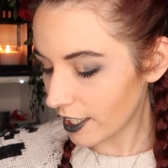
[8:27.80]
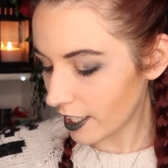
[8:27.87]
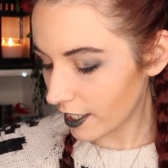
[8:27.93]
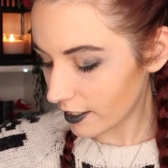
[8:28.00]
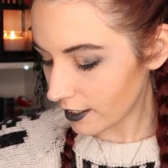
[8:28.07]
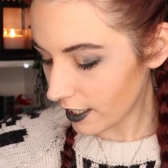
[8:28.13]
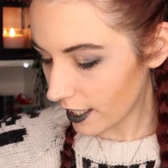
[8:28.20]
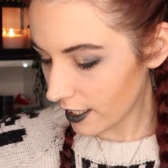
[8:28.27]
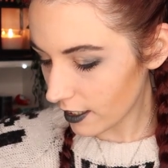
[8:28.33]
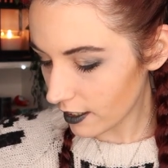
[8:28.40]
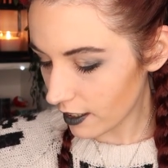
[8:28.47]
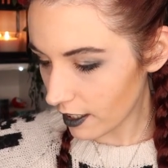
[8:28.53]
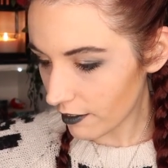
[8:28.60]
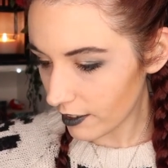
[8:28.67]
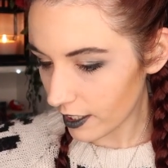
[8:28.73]
it. I
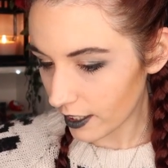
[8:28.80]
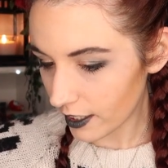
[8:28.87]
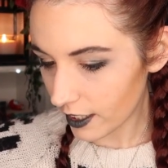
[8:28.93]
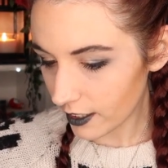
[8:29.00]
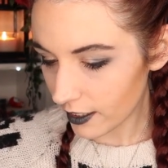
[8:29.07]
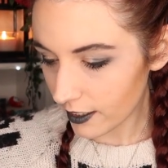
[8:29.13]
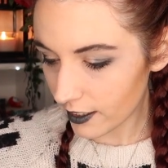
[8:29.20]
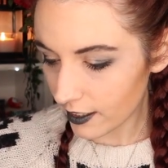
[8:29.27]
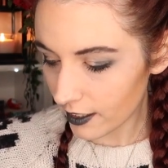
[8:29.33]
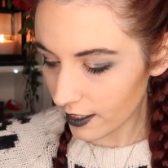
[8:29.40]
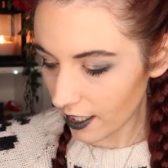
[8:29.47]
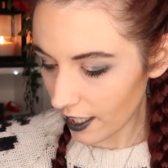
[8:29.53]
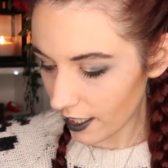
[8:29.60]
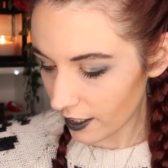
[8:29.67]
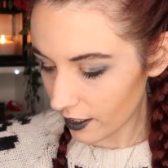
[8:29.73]
love it. And it's
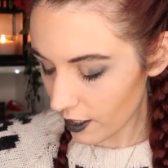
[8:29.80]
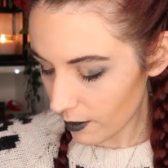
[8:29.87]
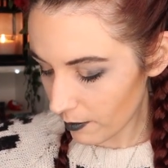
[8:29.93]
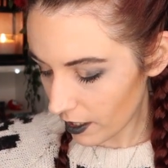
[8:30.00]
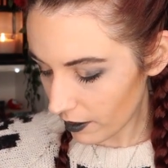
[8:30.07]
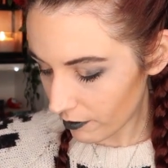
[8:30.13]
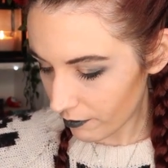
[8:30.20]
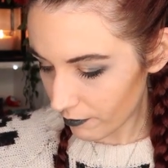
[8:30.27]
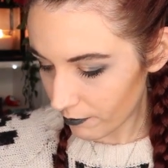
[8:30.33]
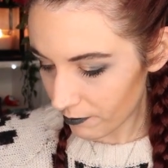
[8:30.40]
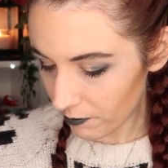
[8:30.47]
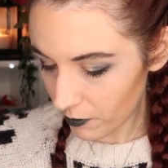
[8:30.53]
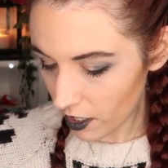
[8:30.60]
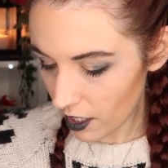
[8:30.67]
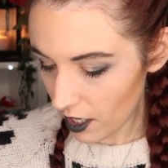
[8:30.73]
signed. Oh my
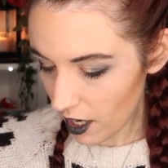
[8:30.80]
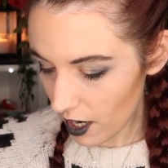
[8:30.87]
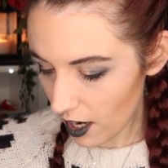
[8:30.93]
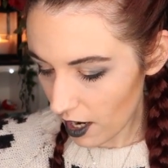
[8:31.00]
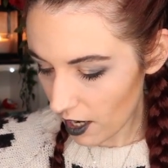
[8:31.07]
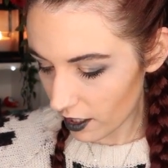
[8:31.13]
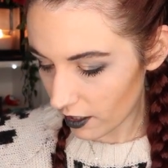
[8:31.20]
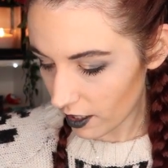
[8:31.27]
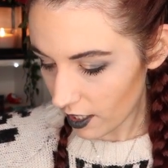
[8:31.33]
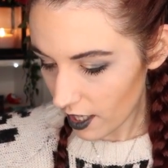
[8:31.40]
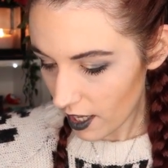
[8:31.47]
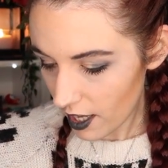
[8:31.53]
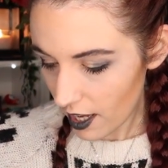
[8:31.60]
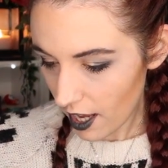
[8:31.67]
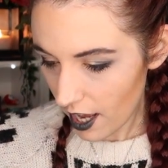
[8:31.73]
god.
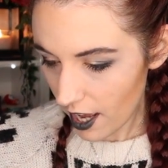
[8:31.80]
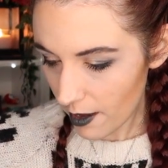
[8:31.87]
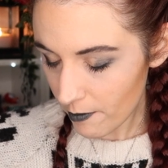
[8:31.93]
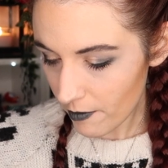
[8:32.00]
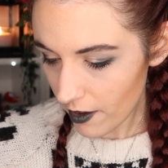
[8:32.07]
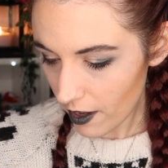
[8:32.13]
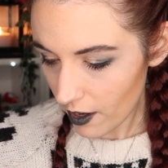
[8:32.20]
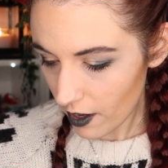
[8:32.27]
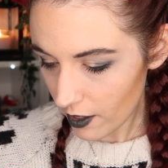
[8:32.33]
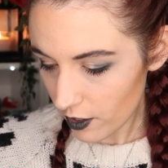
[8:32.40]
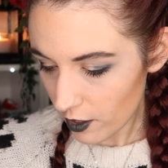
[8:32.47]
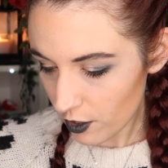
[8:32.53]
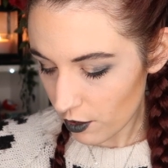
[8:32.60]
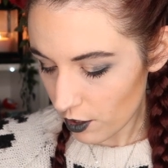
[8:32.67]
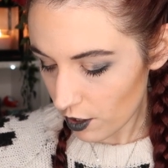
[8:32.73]
I'm
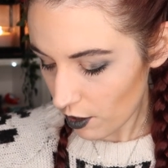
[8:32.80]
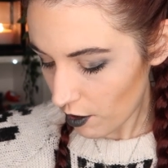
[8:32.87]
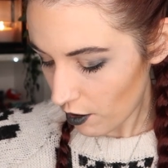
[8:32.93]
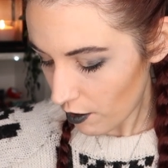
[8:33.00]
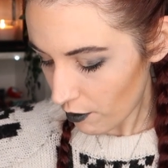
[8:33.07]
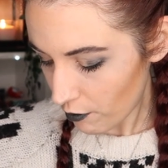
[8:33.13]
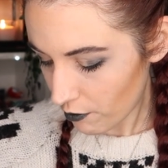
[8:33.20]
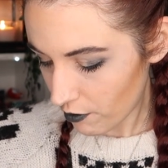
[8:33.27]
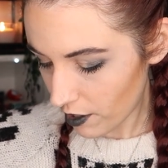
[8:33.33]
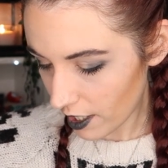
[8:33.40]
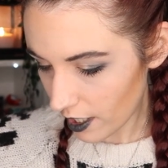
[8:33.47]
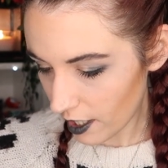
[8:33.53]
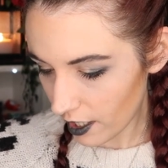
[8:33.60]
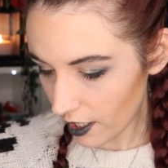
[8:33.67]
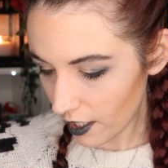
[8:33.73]
so
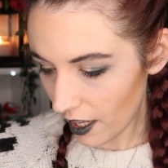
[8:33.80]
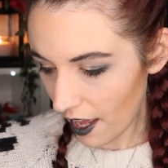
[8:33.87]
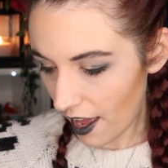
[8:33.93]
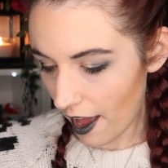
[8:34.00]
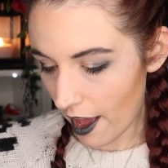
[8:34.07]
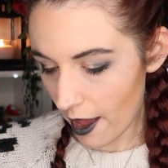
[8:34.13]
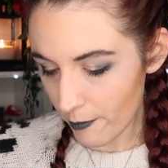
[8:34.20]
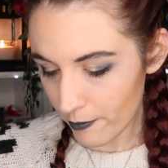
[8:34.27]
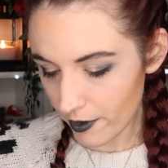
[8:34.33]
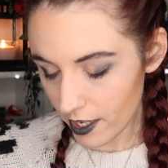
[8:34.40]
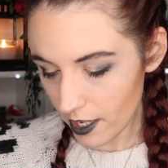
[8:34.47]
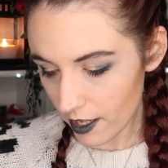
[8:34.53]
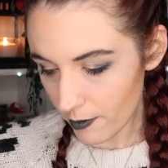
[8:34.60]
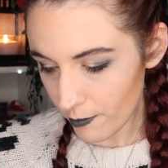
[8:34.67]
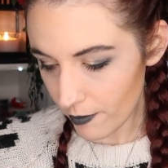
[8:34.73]
freaking
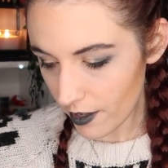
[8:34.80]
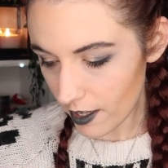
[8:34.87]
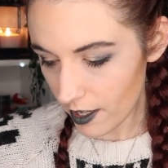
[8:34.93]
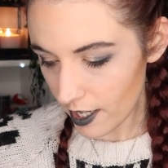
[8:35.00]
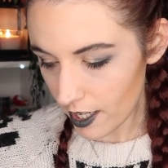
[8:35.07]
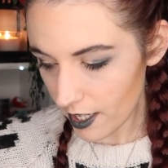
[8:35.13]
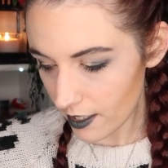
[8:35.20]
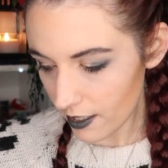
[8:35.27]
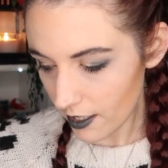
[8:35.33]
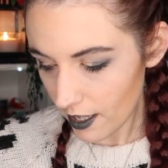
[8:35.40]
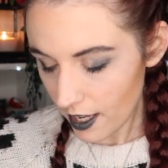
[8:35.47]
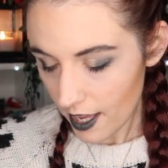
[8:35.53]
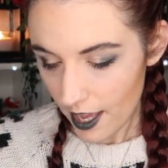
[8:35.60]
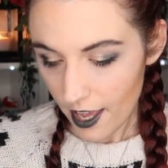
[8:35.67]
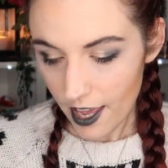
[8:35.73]
happy about it.
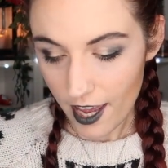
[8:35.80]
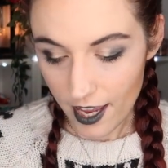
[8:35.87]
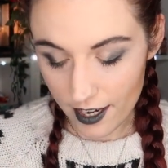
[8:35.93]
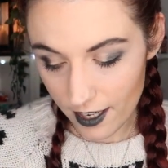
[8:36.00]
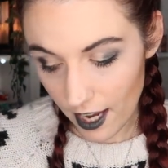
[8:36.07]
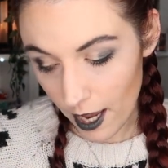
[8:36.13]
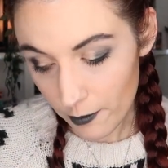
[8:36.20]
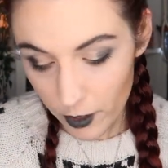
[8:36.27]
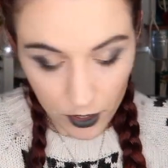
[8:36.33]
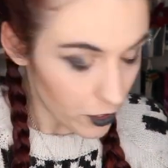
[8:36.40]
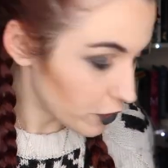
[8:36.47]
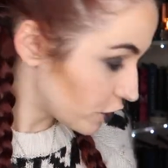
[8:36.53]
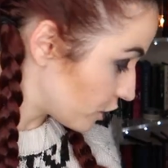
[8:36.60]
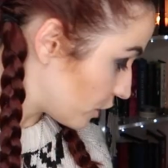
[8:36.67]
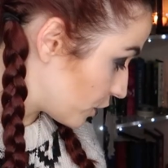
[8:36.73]
And I'm
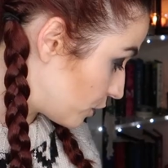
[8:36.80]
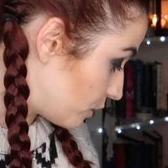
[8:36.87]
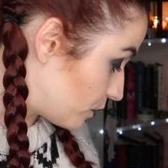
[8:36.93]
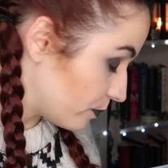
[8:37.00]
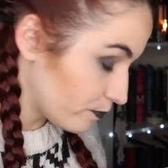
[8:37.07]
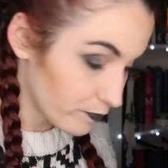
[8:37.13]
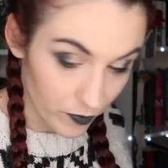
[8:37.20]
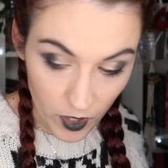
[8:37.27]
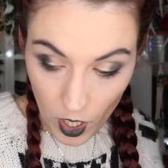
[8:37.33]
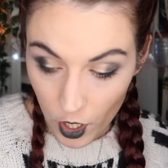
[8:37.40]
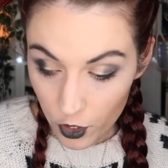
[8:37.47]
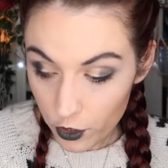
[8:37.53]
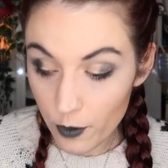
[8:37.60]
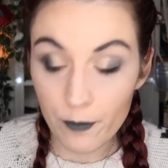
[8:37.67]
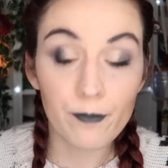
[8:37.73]
gonna show you
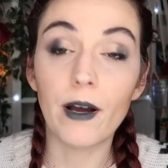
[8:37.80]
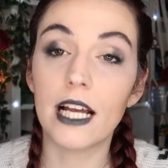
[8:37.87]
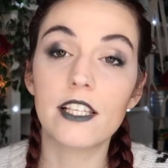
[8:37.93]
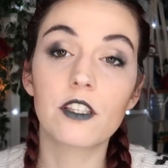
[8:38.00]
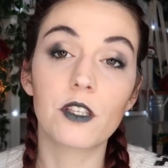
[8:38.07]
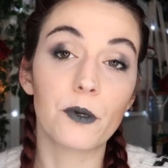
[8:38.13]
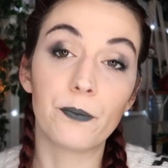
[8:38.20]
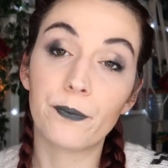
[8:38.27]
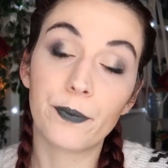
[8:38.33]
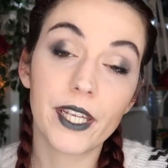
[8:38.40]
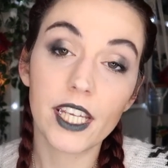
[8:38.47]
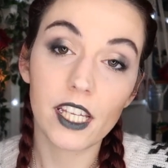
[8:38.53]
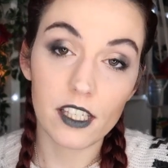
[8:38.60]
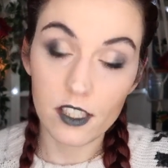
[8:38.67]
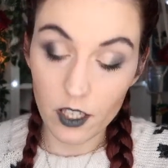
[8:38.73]
the
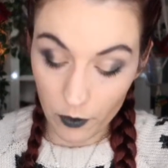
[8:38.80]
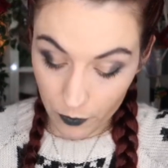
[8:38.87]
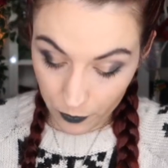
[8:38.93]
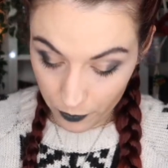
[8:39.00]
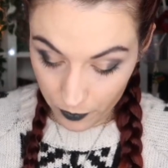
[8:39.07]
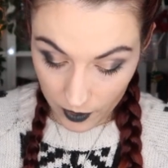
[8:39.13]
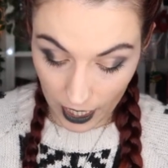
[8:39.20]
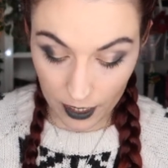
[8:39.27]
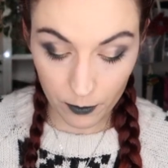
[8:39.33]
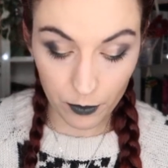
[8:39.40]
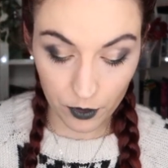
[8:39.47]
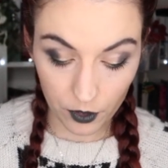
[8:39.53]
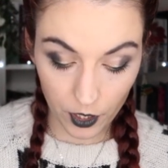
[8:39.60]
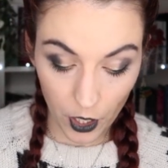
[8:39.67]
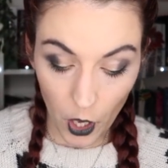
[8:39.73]
masterpiece of that
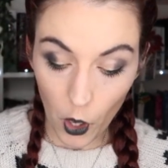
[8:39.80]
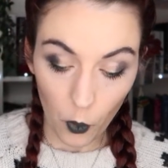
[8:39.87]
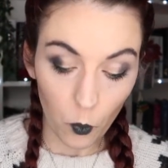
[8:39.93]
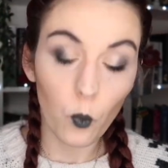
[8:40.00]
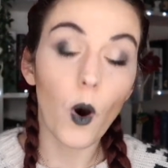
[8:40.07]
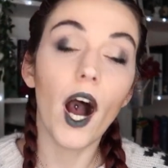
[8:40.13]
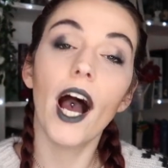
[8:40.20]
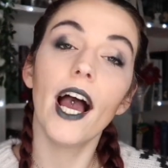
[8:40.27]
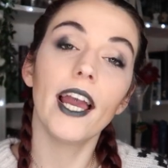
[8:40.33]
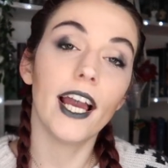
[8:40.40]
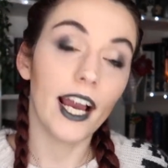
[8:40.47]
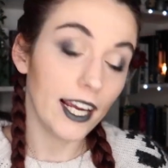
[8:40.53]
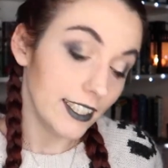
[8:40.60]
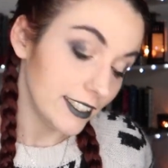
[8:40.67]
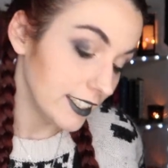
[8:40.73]
book. Why
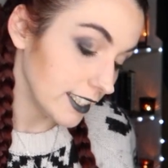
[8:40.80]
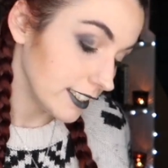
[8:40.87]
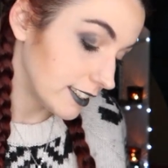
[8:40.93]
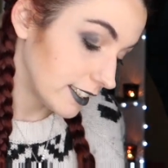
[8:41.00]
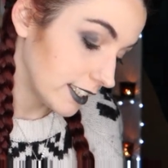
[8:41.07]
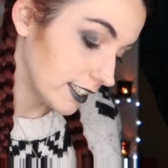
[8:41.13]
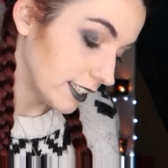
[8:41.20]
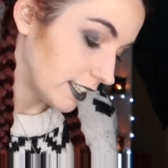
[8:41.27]
I did